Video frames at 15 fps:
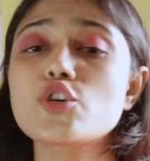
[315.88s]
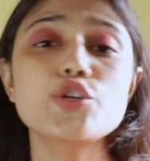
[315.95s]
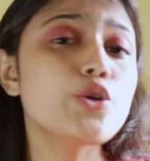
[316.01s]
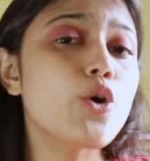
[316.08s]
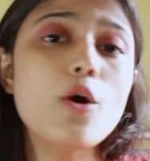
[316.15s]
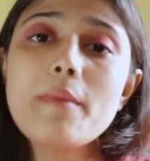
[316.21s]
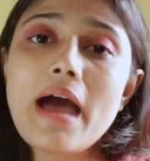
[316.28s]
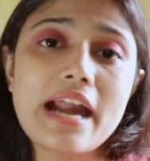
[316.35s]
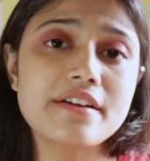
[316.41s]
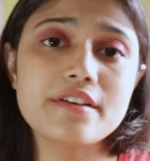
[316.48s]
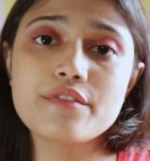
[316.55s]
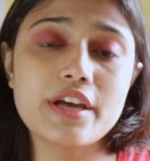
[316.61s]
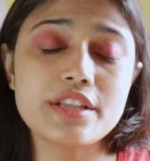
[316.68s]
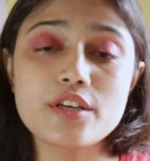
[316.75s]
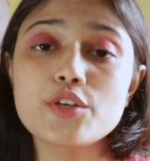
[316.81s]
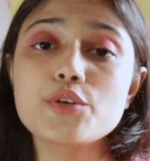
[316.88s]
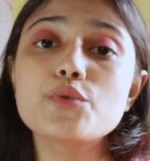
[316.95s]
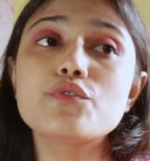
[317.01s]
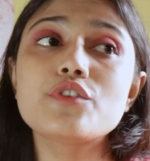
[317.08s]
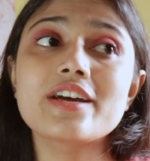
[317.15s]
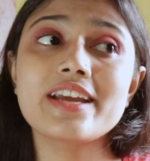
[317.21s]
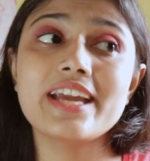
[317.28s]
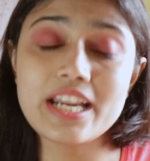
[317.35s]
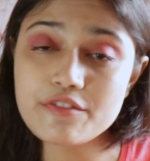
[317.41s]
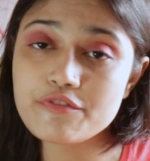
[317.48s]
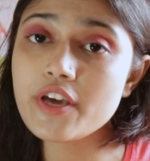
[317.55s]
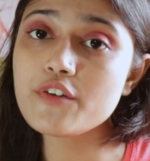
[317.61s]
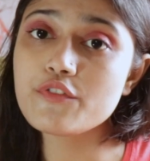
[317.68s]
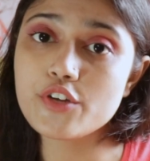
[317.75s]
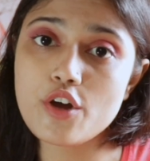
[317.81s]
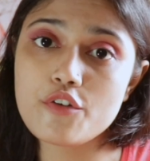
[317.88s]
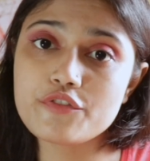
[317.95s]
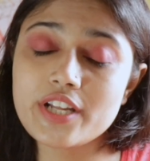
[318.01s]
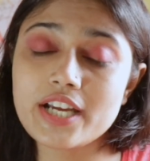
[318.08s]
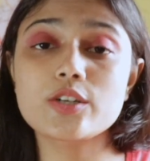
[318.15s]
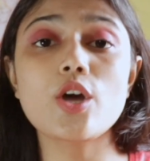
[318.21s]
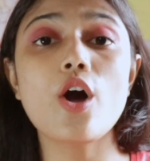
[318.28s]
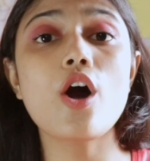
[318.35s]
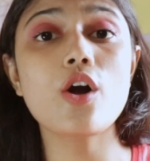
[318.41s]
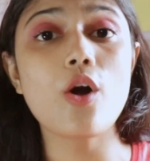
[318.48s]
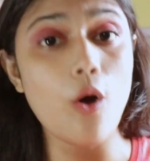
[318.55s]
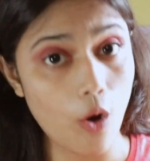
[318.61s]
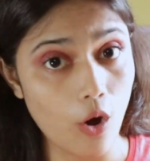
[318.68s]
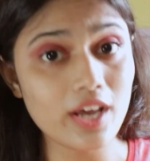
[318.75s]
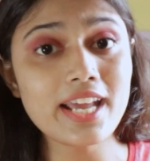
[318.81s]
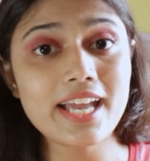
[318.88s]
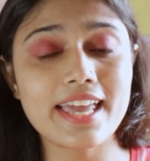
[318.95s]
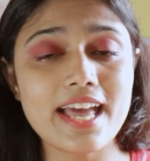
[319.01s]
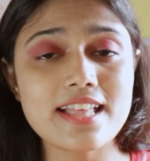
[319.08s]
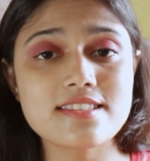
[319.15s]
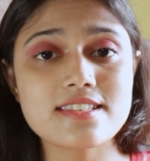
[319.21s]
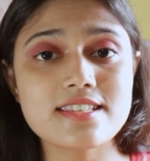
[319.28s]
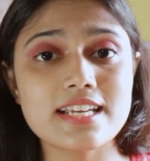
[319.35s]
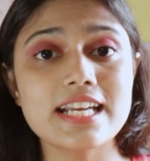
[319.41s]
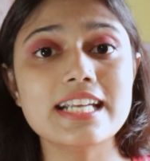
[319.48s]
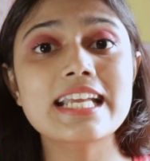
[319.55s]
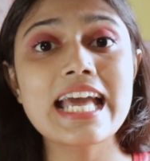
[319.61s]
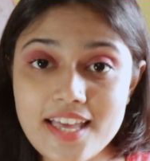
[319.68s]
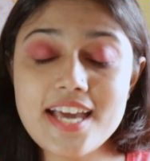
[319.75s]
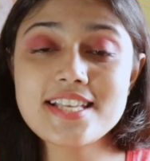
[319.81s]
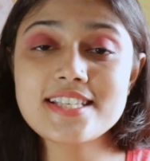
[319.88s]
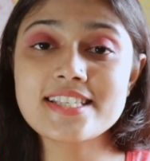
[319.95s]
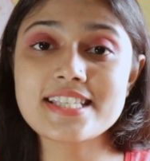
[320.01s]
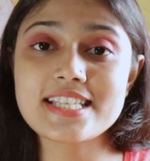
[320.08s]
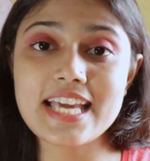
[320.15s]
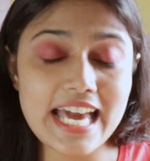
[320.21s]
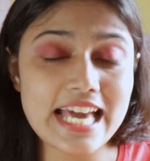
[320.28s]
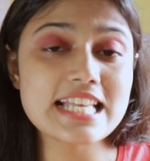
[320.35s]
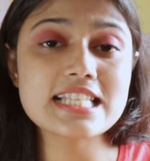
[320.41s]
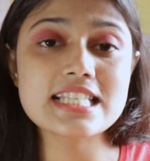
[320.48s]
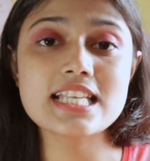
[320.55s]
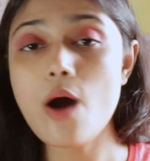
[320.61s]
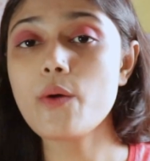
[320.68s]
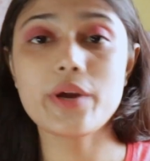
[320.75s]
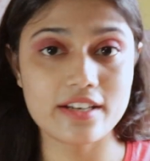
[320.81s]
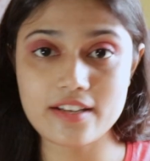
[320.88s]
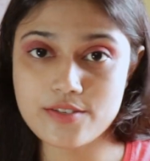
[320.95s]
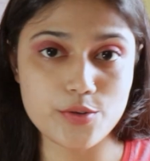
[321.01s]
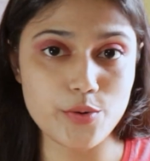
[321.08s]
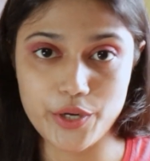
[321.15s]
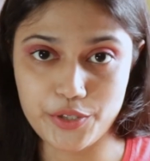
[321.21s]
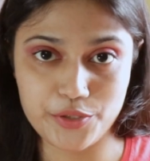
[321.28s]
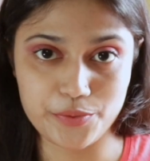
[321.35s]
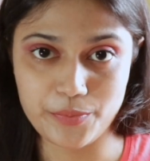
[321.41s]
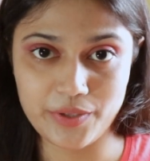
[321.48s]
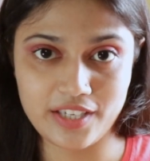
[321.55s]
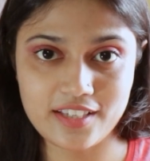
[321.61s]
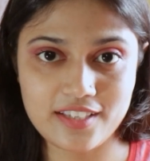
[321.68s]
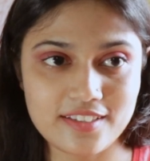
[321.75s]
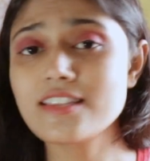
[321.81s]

So no matter whether you were in favor of TikTok or against it, this is how it is going to be.